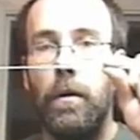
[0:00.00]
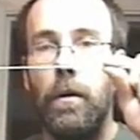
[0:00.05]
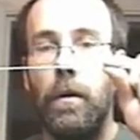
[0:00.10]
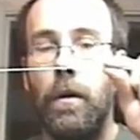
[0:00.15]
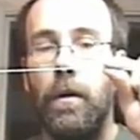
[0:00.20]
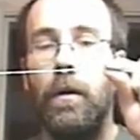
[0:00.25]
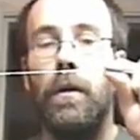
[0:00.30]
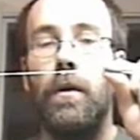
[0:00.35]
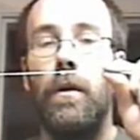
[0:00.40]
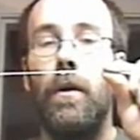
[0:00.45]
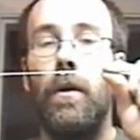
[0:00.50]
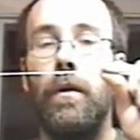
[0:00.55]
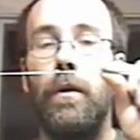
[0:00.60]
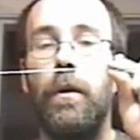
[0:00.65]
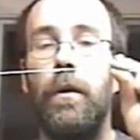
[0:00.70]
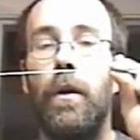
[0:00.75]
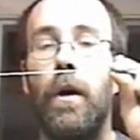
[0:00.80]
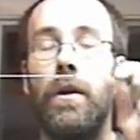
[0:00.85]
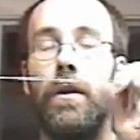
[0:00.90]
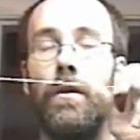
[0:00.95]
all your
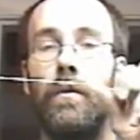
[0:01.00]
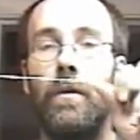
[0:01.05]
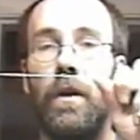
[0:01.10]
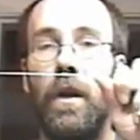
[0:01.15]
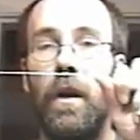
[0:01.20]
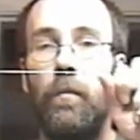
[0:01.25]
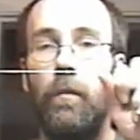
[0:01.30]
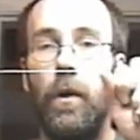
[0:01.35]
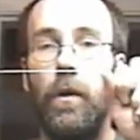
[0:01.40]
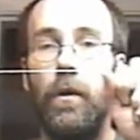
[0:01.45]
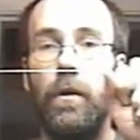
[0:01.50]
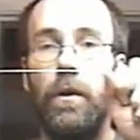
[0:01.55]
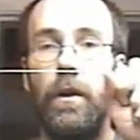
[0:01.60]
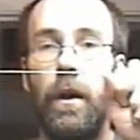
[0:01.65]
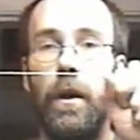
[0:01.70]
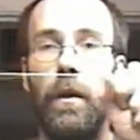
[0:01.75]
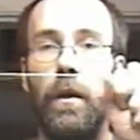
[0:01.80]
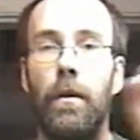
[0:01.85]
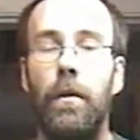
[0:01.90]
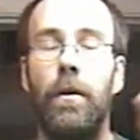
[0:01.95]
knots will come loose, eh?
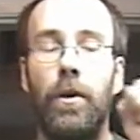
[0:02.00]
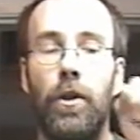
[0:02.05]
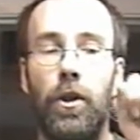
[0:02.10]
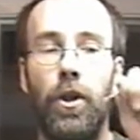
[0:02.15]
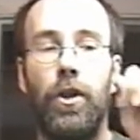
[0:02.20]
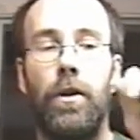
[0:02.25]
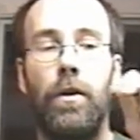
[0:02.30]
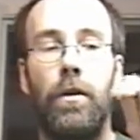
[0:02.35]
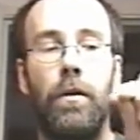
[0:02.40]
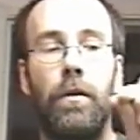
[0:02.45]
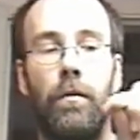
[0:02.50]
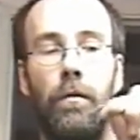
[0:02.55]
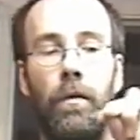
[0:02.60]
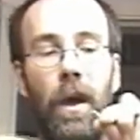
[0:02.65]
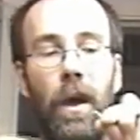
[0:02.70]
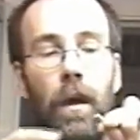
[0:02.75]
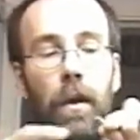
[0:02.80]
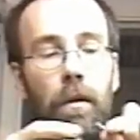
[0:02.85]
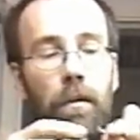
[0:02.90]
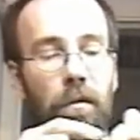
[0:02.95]
Well,
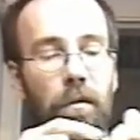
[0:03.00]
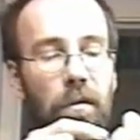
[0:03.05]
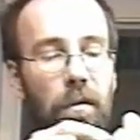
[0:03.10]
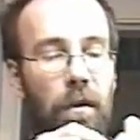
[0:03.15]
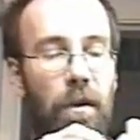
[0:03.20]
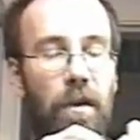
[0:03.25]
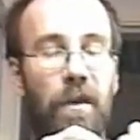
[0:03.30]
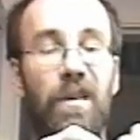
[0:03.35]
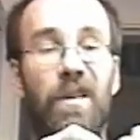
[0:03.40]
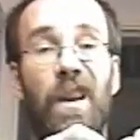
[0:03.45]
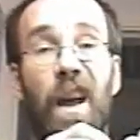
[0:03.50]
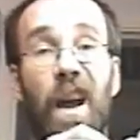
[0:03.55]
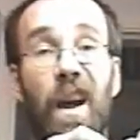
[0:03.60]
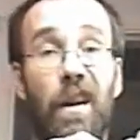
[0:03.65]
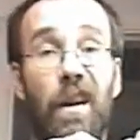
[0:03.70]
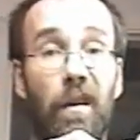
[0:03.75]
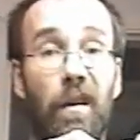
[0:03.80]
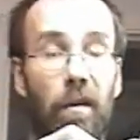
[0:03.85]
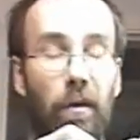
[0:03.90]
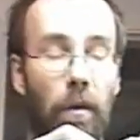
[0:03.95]
this is tatting
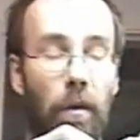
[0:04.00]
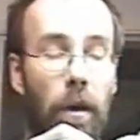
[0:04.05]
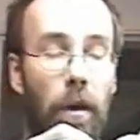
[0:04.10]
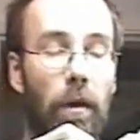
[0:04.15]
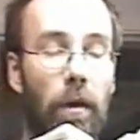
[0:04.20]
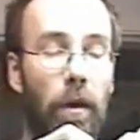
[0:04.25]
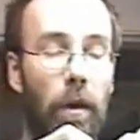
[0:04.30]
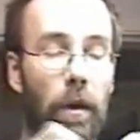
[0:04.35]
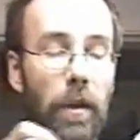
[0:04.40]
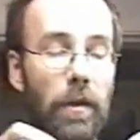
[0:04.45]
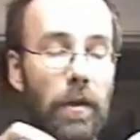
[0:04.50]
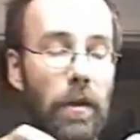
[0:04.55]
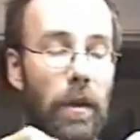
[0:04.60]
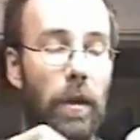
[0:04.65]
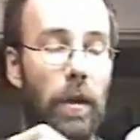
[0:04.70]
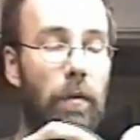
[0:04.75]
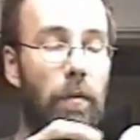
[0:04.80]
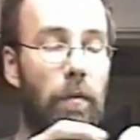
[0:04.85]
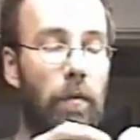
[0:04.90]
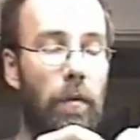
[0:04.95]
thread, like I said.
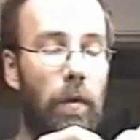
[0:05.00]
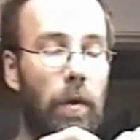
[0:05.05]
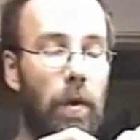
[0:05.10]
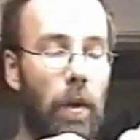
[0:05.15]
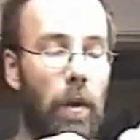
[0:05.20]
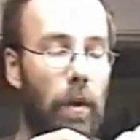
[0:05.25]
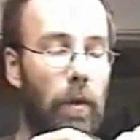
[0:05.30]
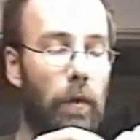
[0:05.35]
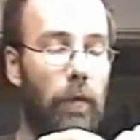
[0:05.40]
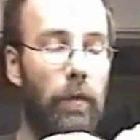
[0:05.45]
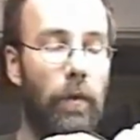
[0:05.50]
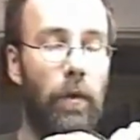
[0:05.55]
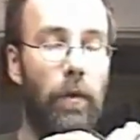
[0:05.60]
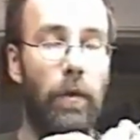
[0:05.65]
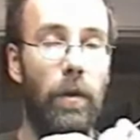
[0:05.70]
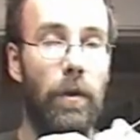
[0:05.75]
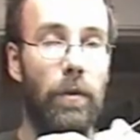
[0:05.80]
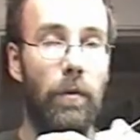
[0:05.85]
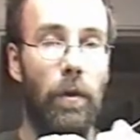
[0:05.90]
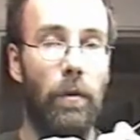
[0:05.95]
You're doing this
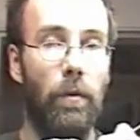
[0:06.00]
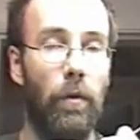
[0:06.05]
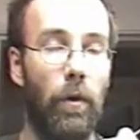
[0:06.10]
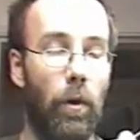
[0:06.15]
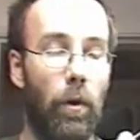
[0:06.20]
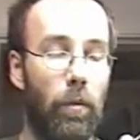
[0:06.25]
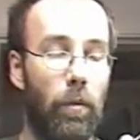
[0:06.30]
with a rope.